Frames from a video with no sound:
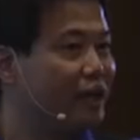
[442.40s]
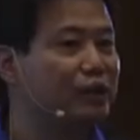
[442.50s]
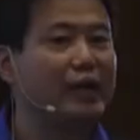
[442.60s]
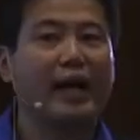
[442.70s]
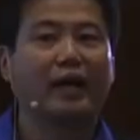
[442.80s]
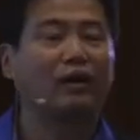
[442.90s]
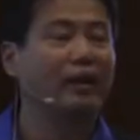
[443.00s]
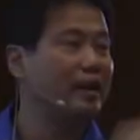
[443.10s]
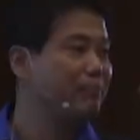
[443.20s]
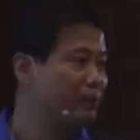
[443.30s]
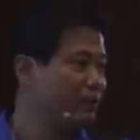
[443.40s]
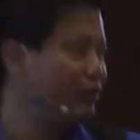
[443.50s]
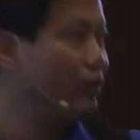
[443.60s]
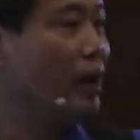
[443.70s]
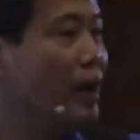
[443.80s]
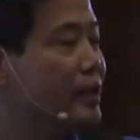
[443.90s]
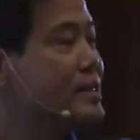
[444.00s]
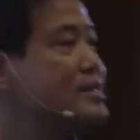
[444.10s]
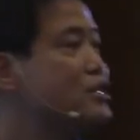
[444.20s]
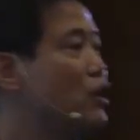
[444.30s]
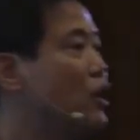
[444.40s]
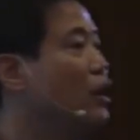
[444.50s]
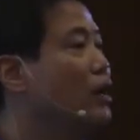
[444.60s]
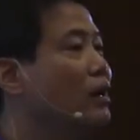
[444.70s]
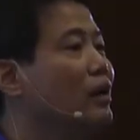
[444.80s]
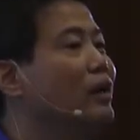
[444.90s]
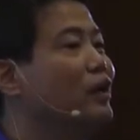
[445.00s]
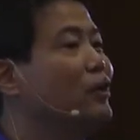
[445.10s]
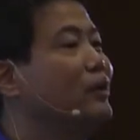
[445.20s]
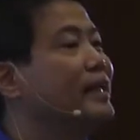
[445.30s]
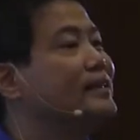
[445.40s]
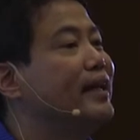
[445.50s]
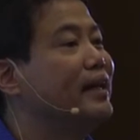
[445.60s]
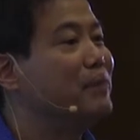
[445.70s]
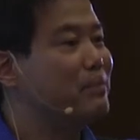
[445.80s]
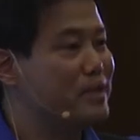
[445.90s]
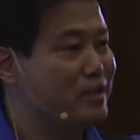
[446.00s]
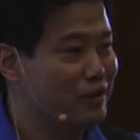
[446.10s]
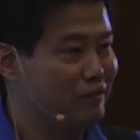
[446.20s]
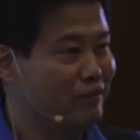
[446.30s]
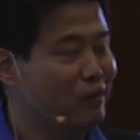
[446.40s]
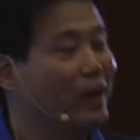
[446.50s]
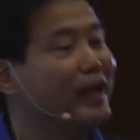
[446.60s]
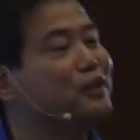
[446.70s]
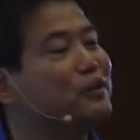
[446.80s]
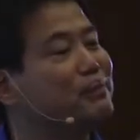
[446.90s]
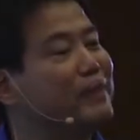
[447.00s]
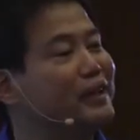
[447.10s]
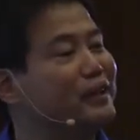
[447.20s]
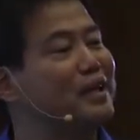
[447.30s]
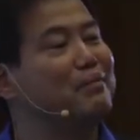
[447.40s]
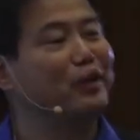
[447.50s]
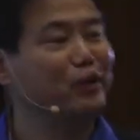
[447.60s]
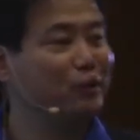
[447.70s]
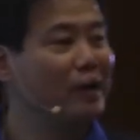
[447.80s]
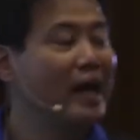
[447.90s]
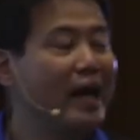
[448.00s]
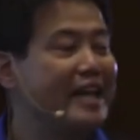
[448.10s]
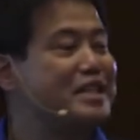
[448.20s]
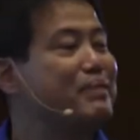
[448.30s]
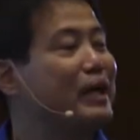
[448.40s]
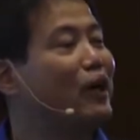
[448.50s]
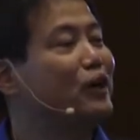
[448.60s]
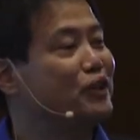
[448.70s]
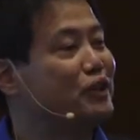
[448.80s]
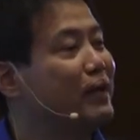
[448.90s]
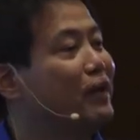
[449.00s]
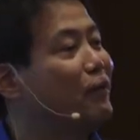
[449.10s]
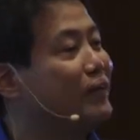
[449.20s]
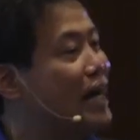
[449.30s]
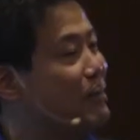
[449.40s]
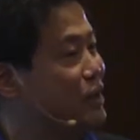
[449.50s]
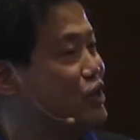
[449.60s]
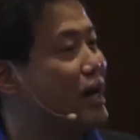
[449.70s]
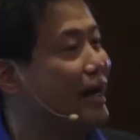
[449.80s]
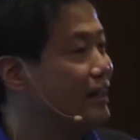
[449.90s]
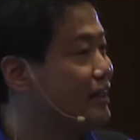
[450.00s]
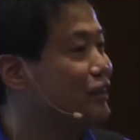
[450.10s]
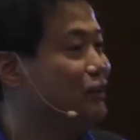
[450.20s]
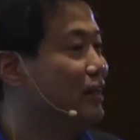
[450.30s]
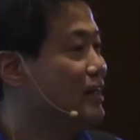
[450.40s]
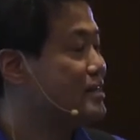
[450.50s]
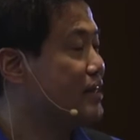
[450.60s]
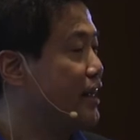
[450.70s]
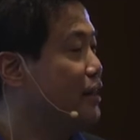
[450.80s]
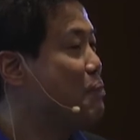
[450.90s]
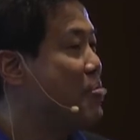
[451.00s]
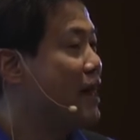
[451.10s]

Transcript: should I collaborate with you? This is your unique selling proposition. What is so special about you? Is it because you spend a lot of time in China, you understand